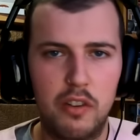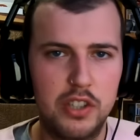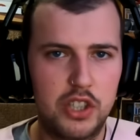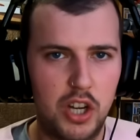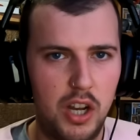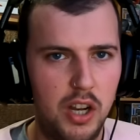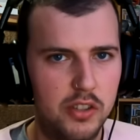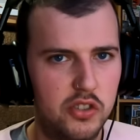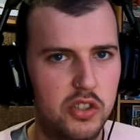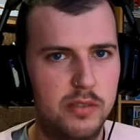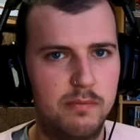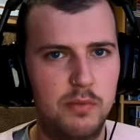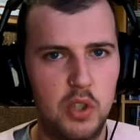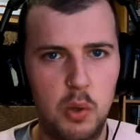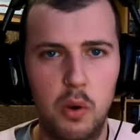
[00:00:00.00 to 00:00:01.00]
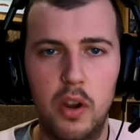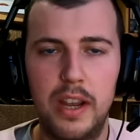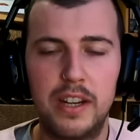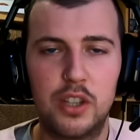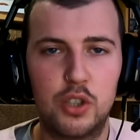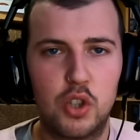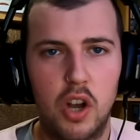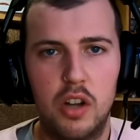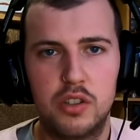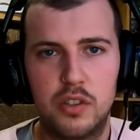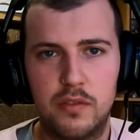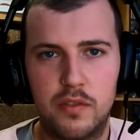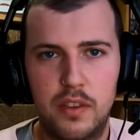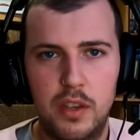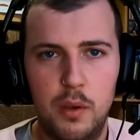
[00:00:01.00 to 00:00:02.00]
in charge. You are in control of,
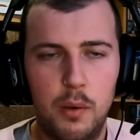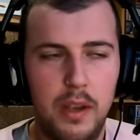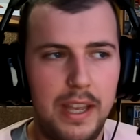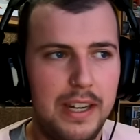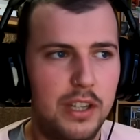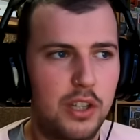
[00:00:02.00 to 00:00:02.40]
you are in